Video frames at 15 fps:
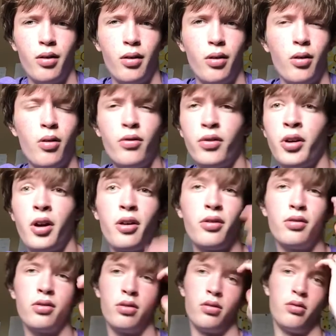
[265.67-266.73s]

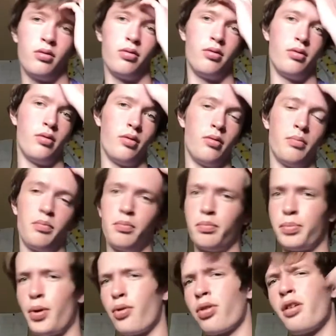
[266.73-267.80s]
Overall,
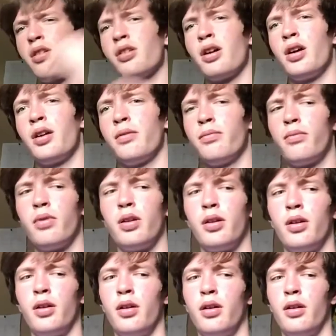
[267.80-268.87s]
both are good.
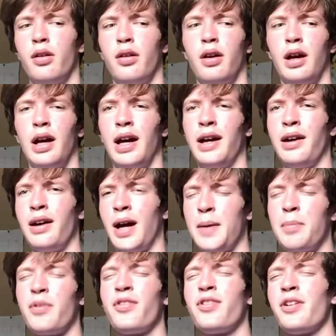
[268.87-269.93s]
I
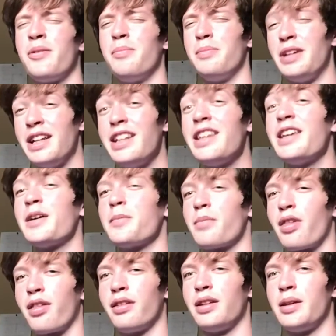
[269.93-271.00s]
prefer medium
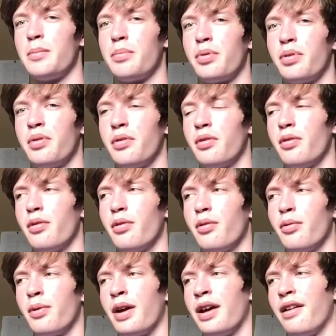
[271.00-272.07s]
steep
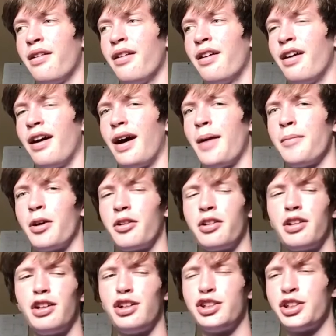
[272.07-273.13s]
when I'm not
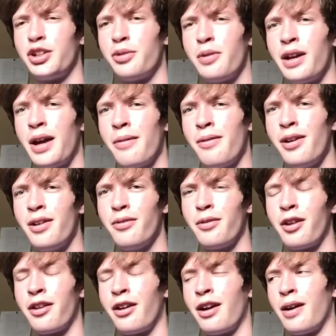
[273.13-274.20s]
really sure what I want,
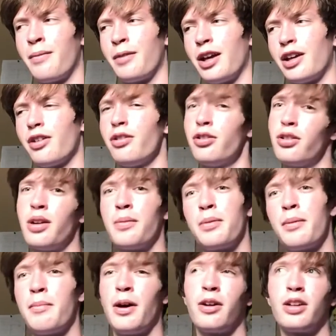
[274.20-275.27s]
whether I'm like, oh, do I put
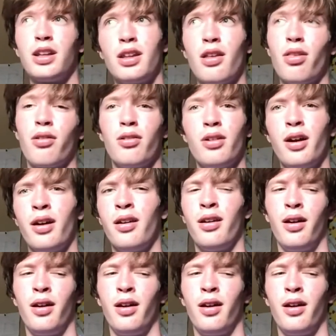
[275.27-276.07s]
milk in this or not?